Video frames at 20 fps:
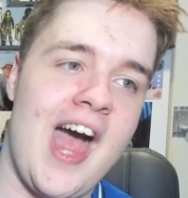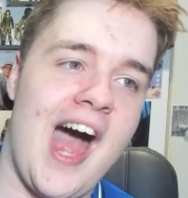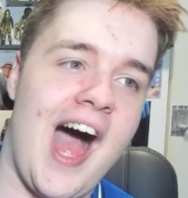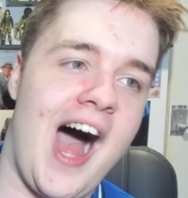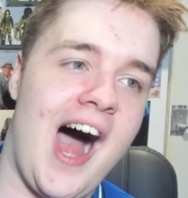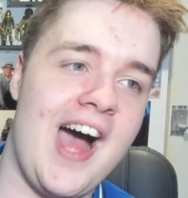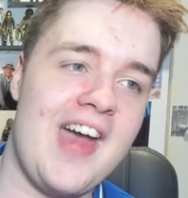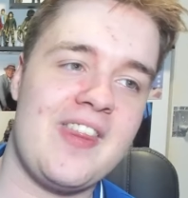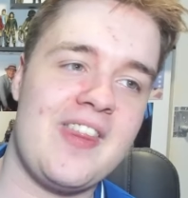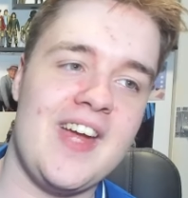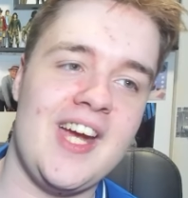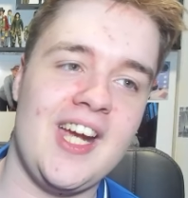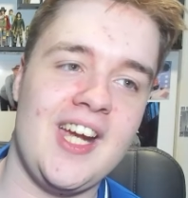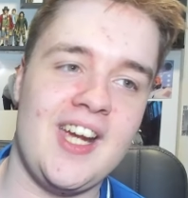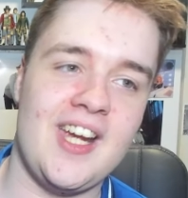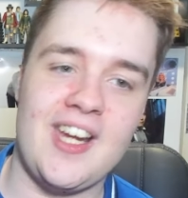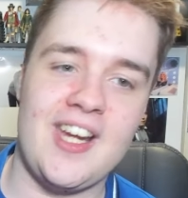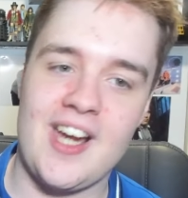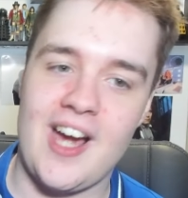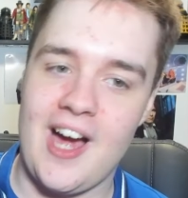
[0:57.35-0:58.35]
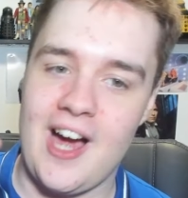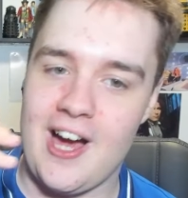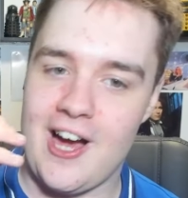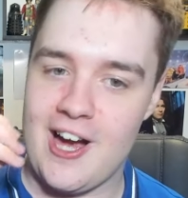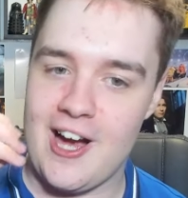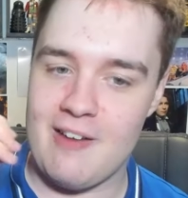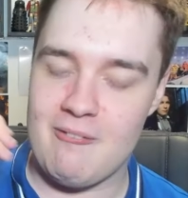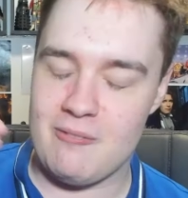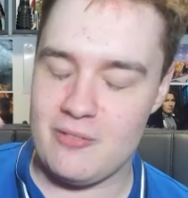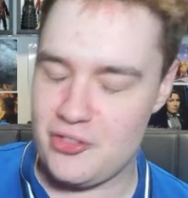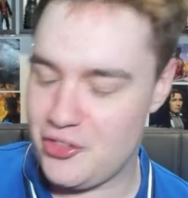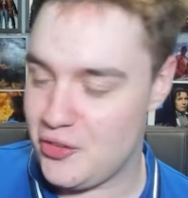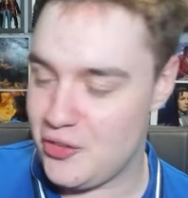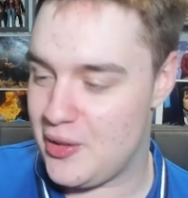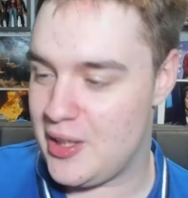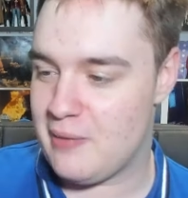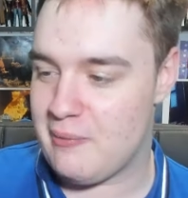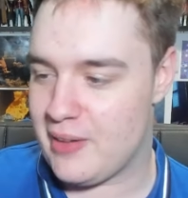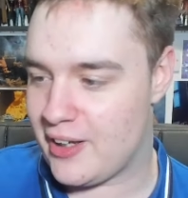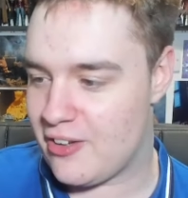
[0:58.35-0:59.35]
I think Shooty
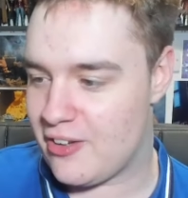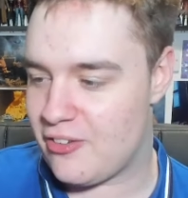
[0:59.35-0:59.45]
and Millie's